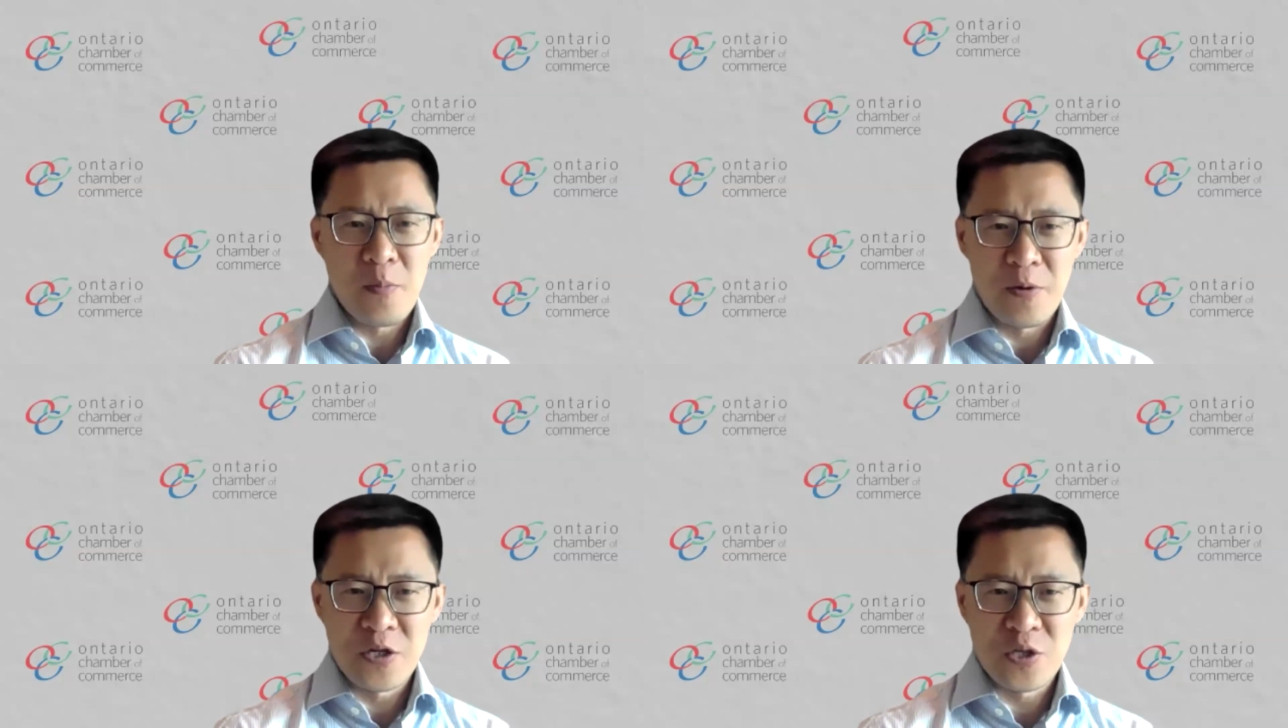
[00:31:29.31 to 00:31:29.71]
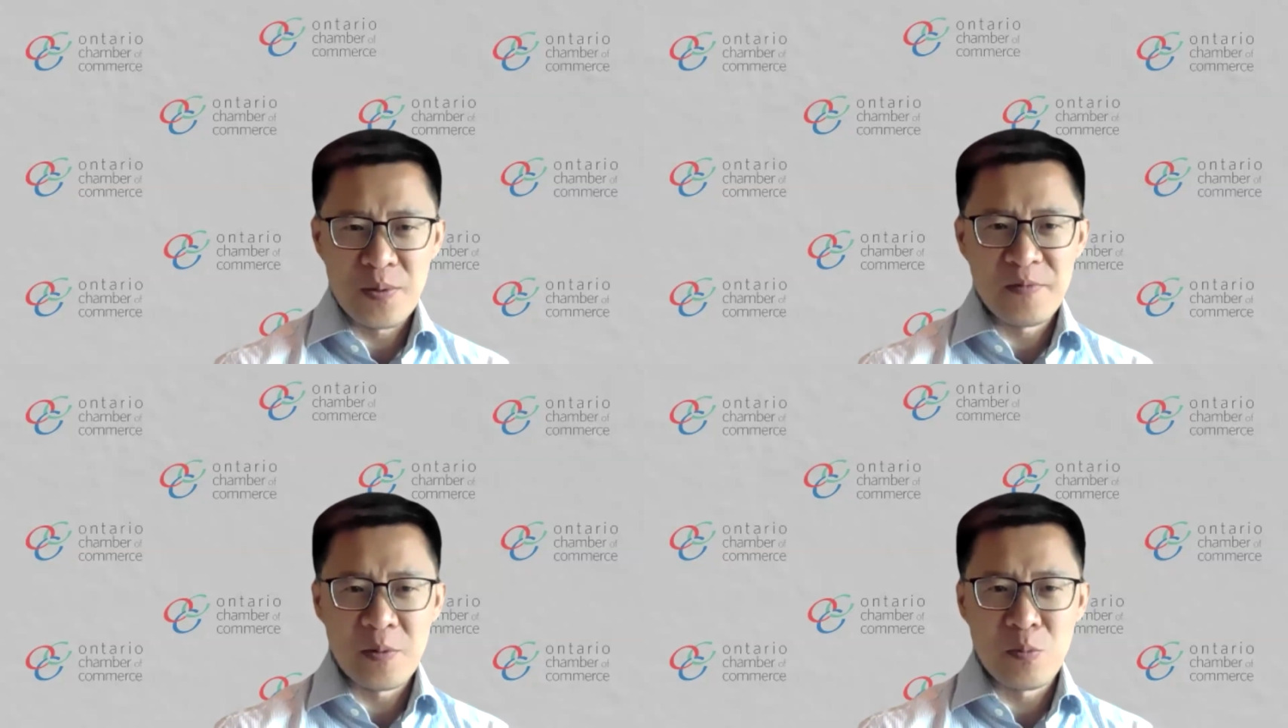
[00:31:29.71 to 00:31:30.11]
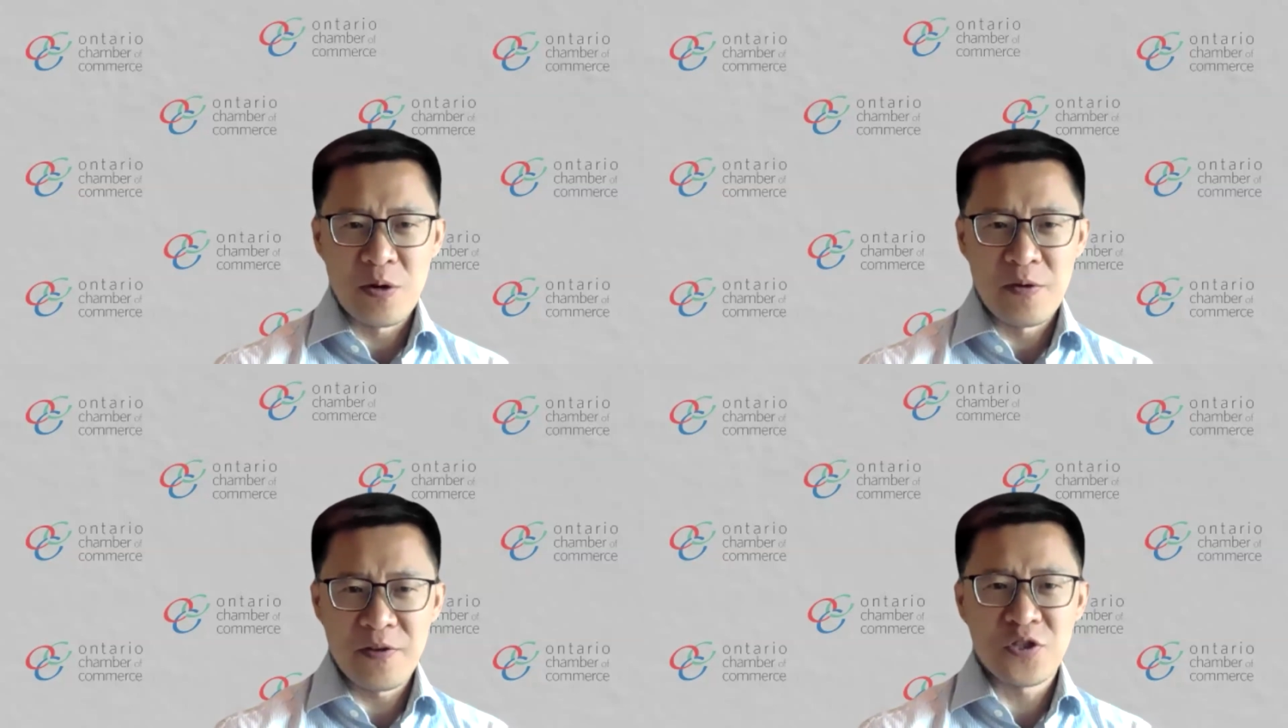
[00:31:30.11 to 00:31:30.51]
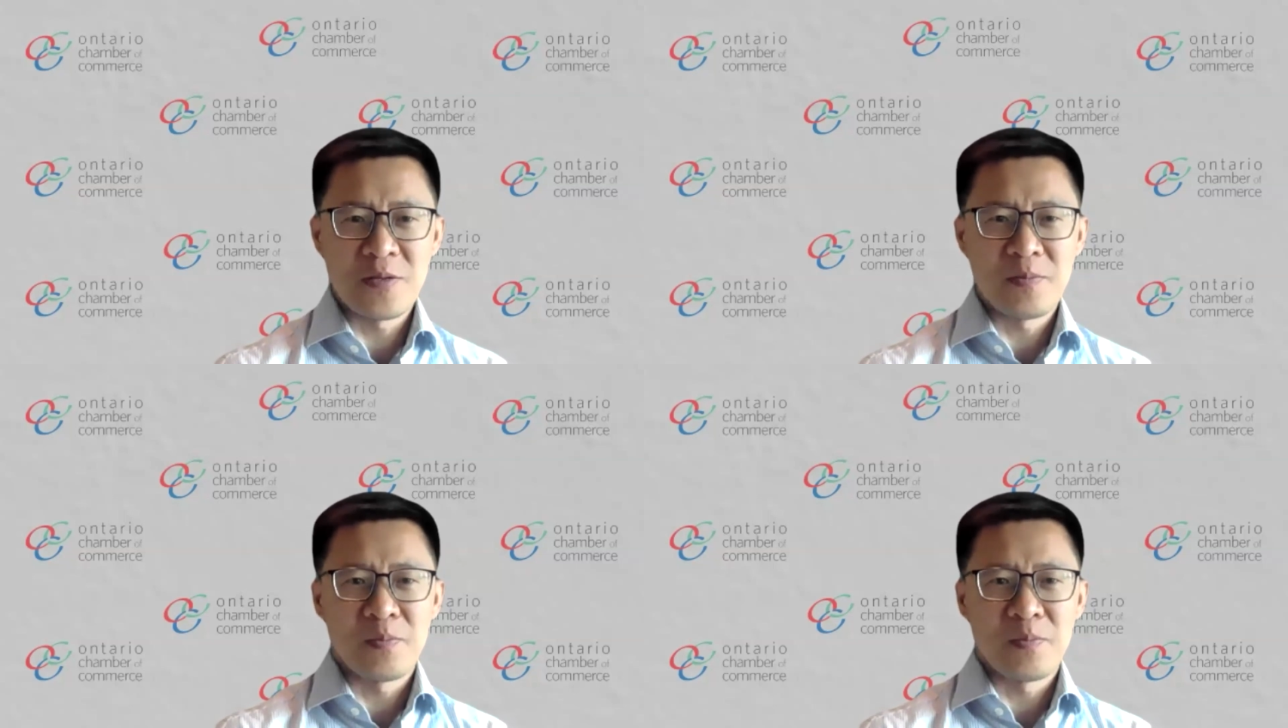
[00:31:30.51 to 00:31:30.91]
operations become more
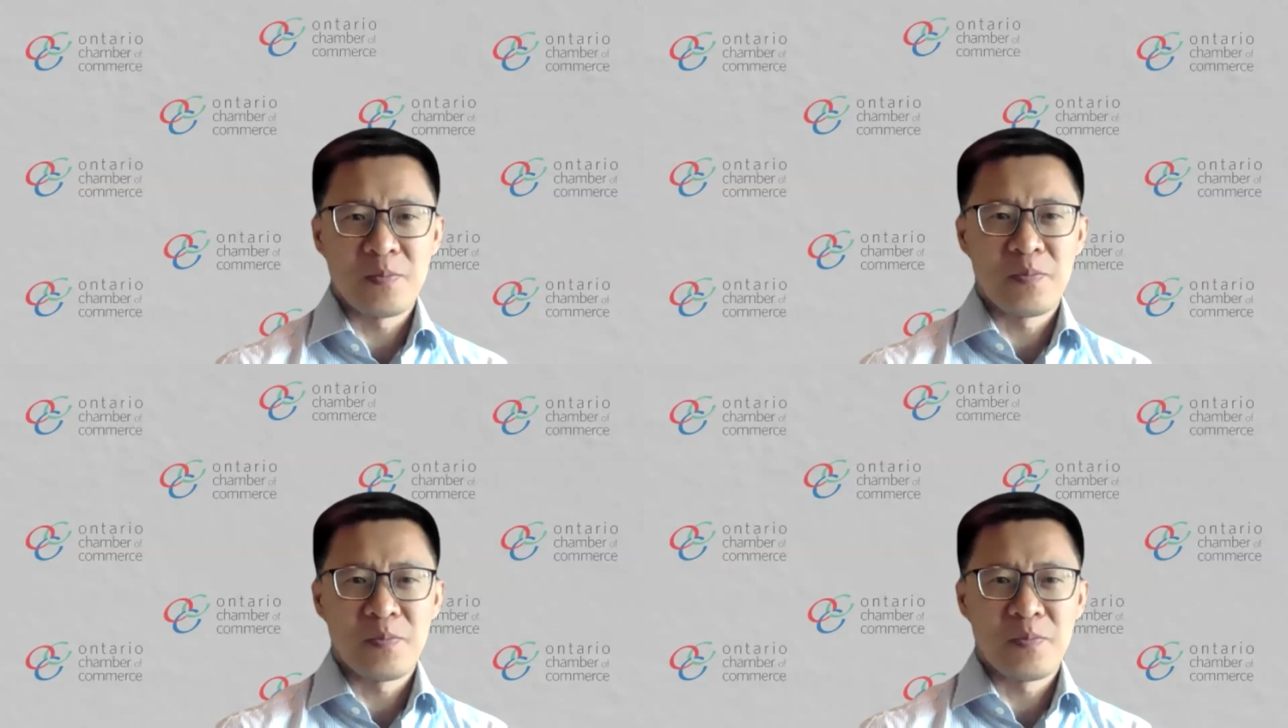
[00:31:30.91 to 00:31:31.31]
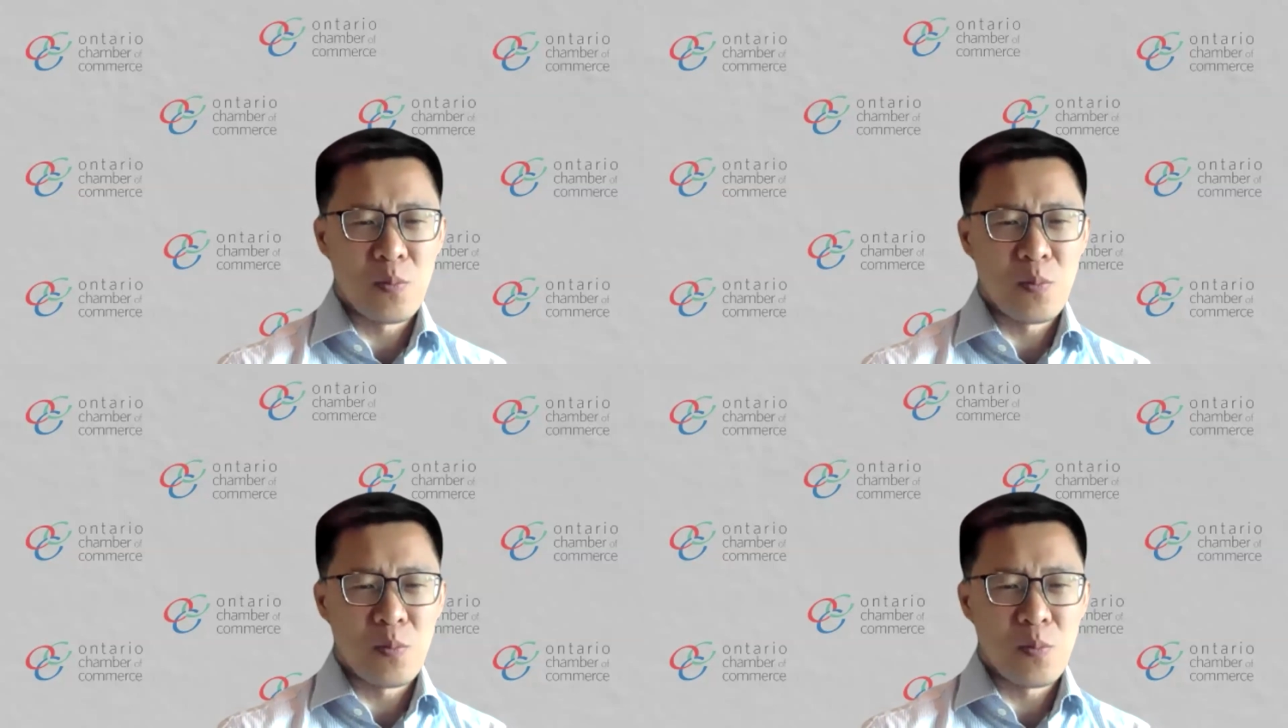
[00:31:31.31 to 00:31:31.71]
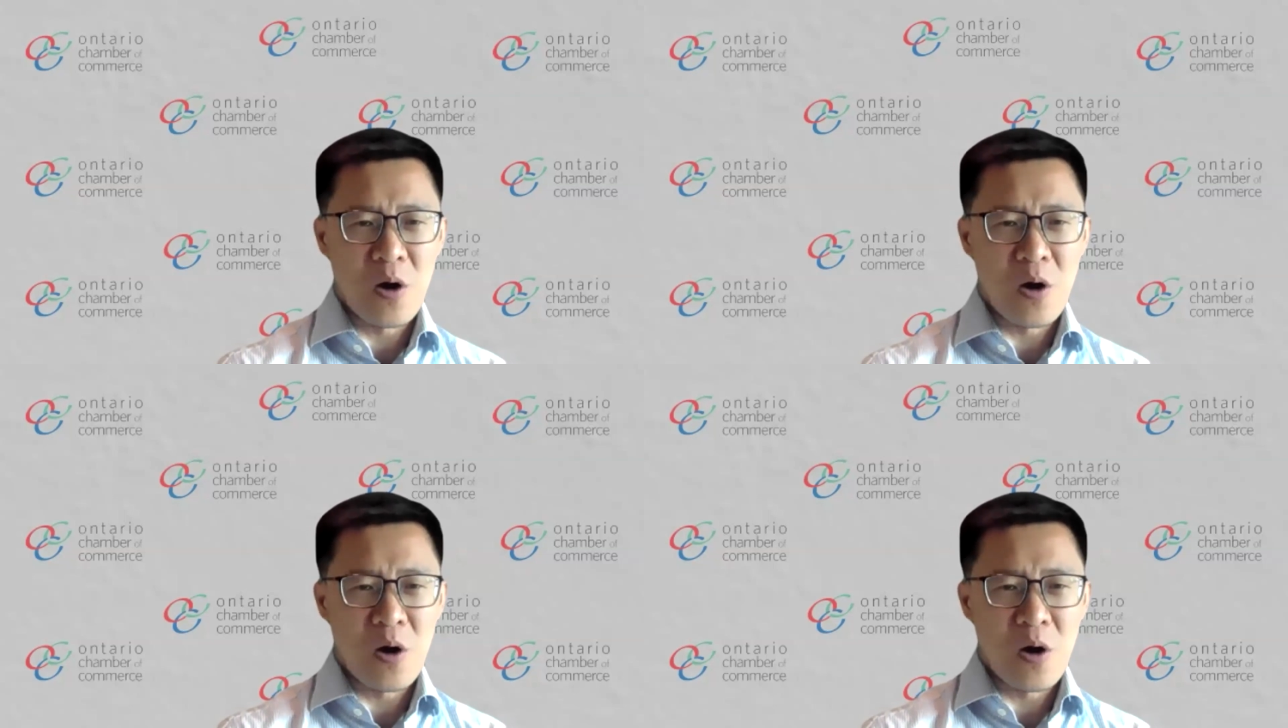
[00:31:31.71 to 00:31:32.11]
efficient, become more modern.